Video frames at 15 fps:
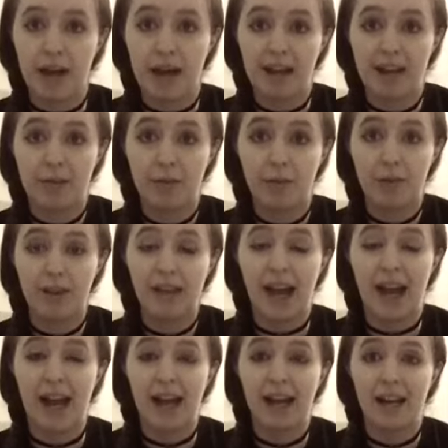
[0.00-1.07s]
I never really
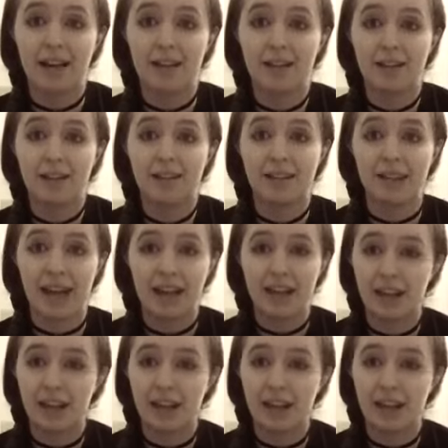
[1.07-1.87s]
had that